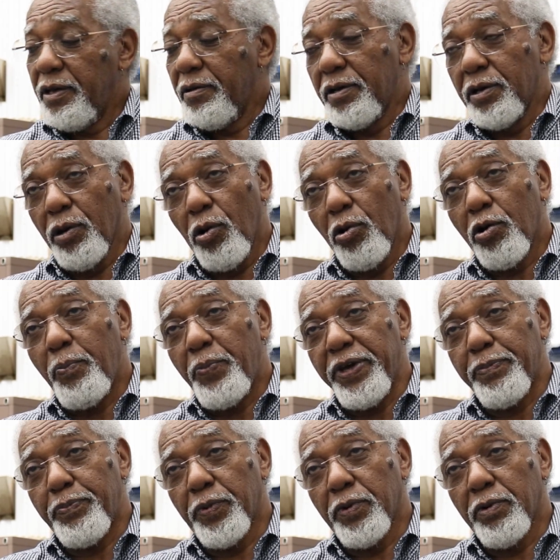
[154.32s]
local
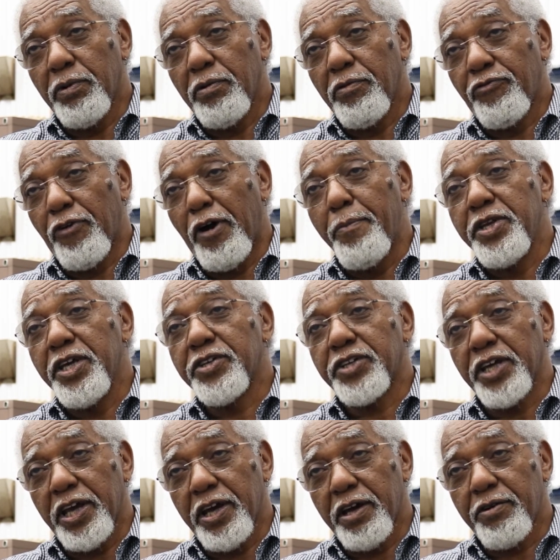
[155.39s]
people from
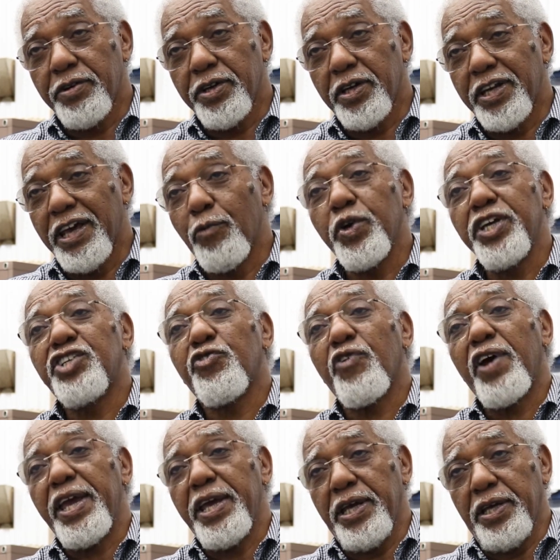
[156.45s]
this area that we
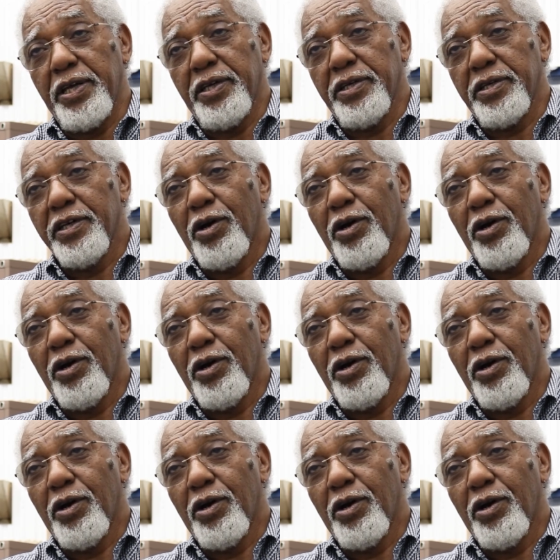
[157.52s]
trained.